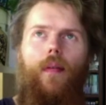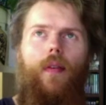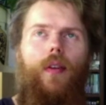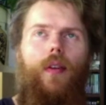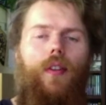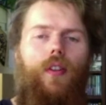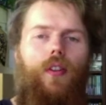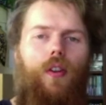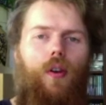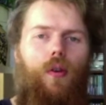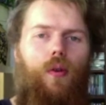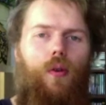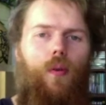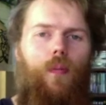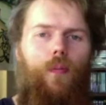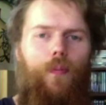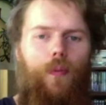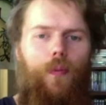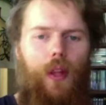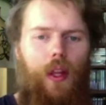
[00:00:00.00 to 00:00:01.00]

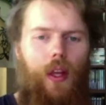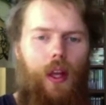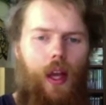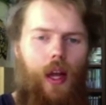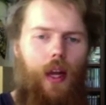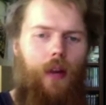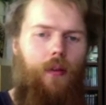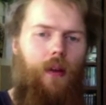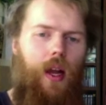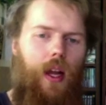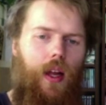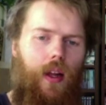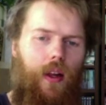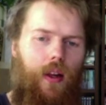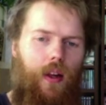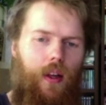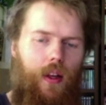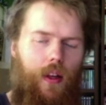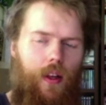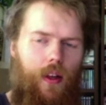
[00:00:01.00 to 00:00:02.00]
So
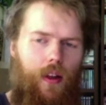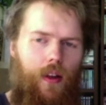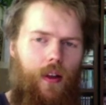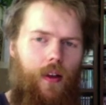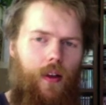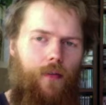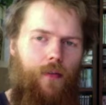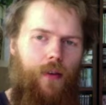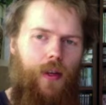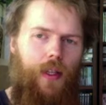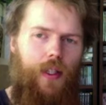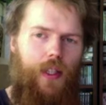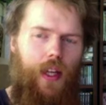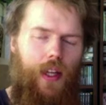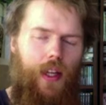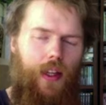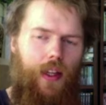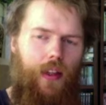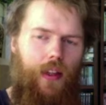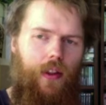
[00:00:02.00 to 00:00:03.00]
anyway, if we
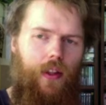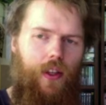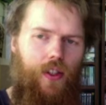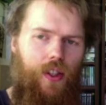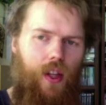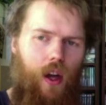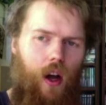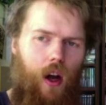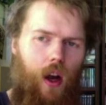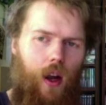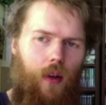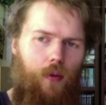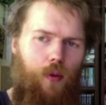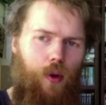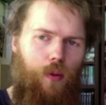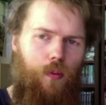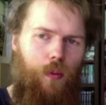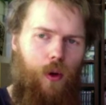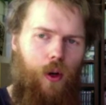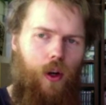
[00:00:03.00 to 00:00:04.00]
say that there's the
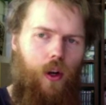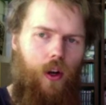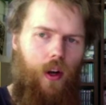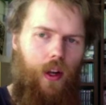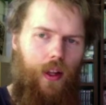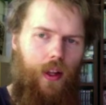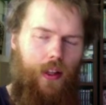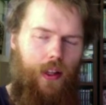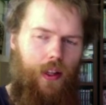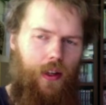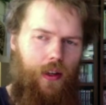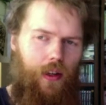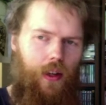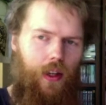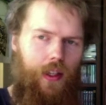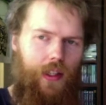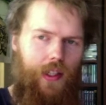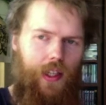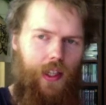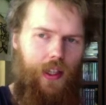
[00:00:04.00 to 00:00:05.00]
Hollywood model and then
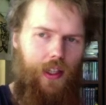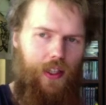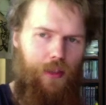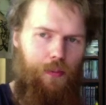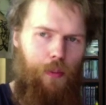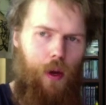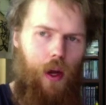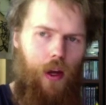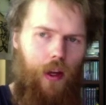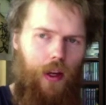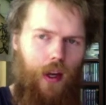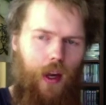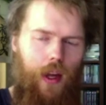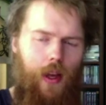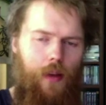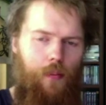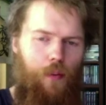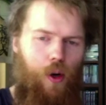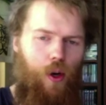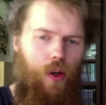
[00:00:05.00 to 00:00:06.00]
let's say the Spike
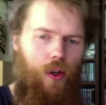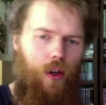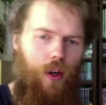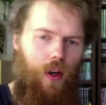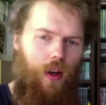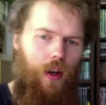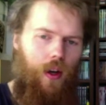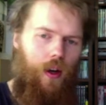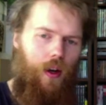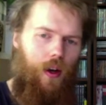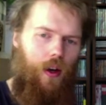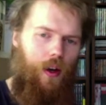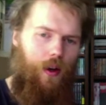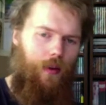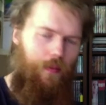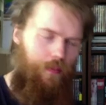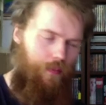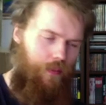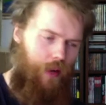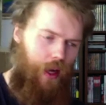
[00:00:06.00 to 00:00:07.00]
Lee model,
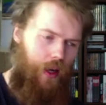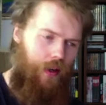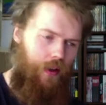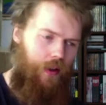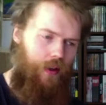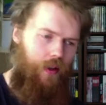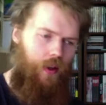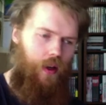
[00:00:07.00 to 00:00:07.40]
and